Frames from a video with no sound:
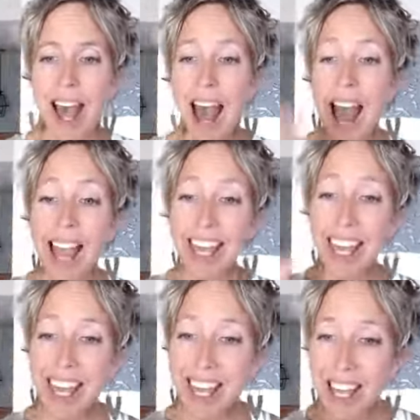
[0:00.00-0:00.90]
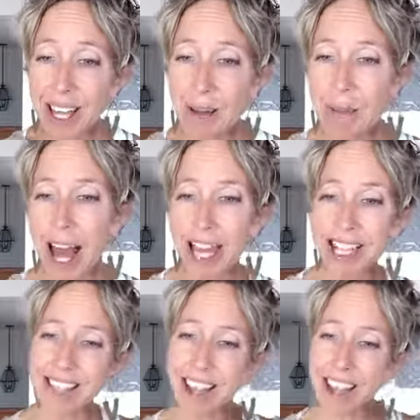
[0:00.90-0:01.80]
Hi, Kim. Hi,
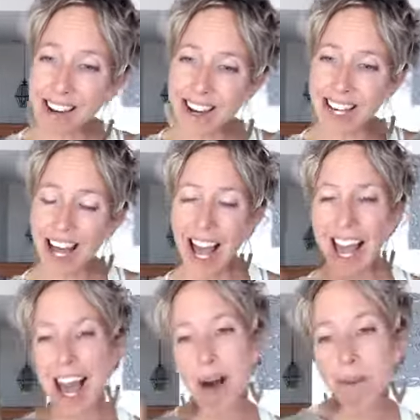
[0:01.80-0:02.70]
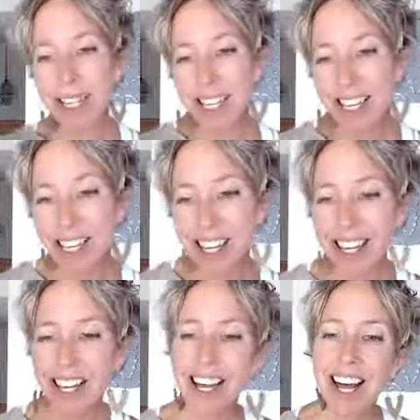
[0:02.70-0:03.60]
Terry. Hi,
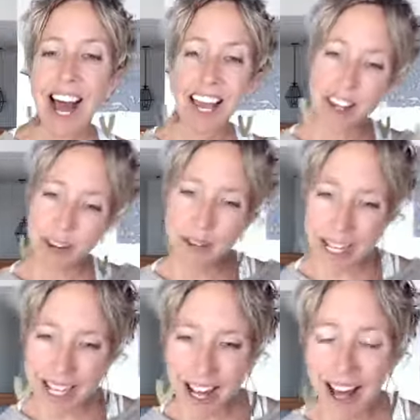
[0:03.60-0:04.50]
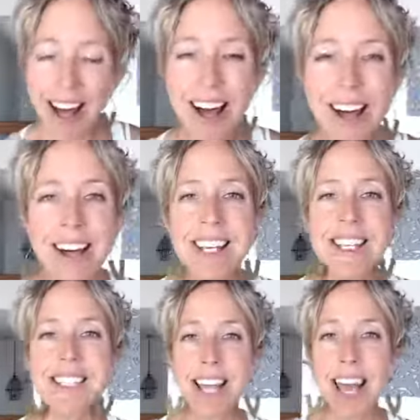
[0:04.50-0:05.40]
Emily. Hi, Karina.
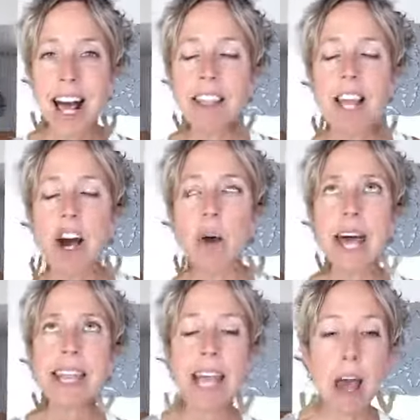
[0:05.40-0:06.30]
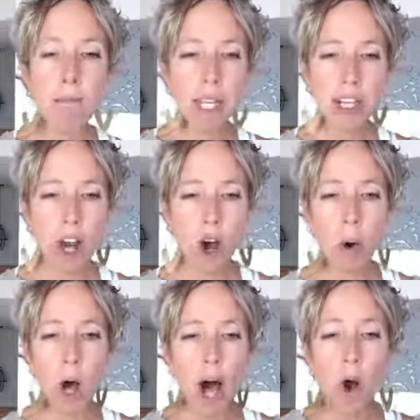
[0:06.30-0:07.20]
Say hello and let me
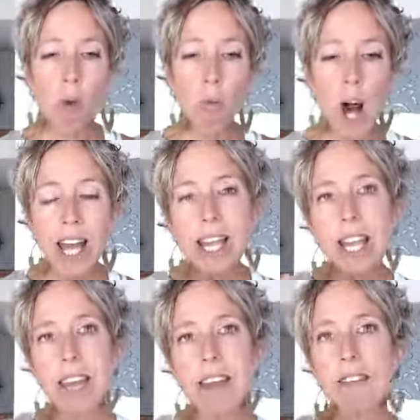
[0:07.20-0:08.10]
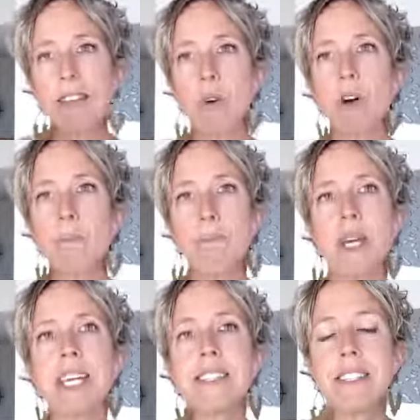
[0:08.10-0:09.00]
know, what is your
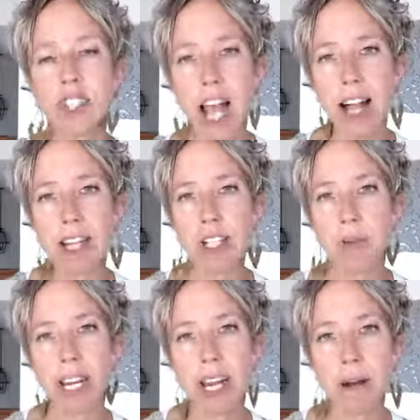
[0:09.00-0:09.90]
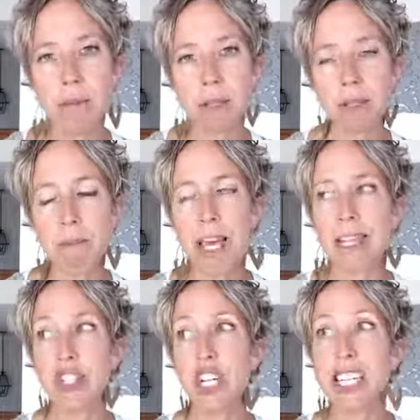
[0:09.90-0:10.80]
biggest challenge when it comes to
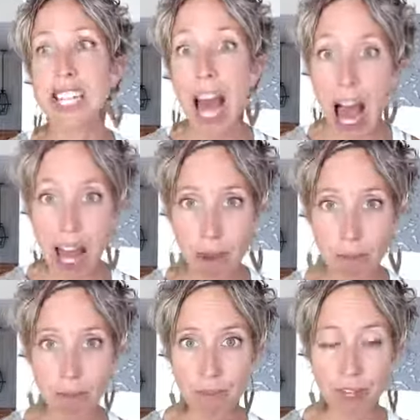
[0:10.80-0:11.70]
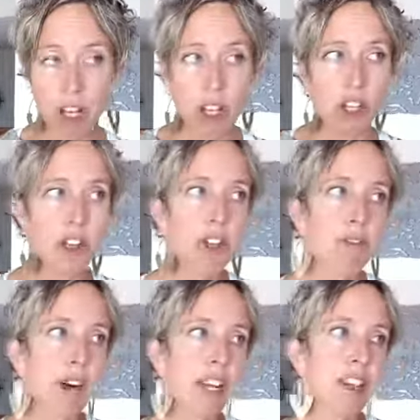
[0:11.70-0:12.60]
managing time? Do you
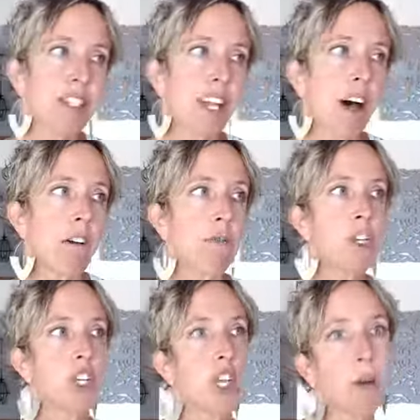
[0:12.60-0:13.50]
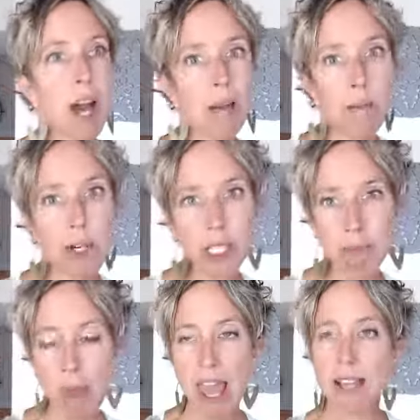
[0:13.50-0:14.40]
find yourself wishing you had more
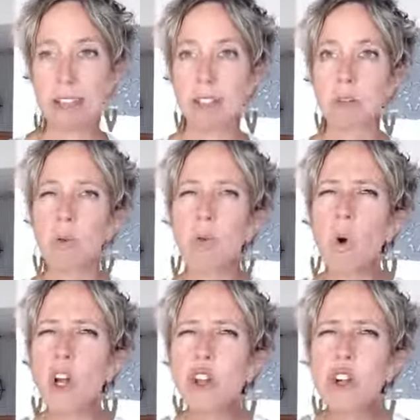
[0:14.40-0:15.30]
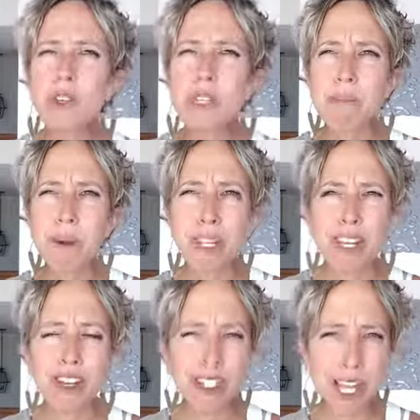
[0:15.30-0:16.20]
space? What are you spending
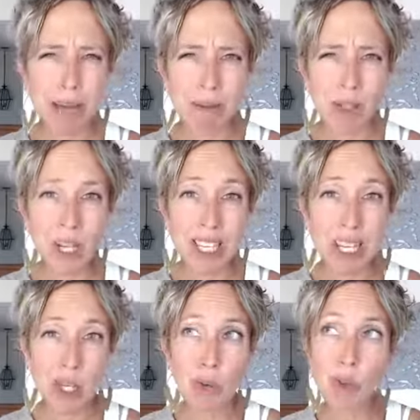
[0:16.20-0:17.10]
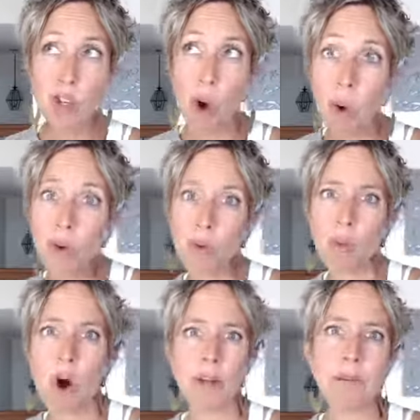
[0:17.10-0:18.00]
your time doing that you don't
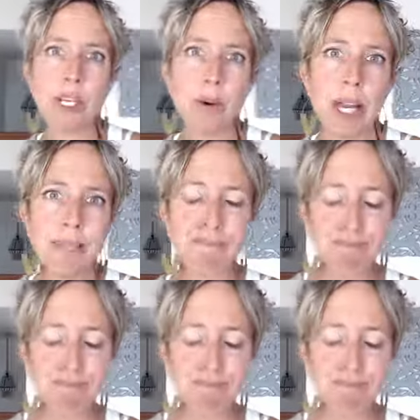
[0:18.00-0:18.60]
want to be doing?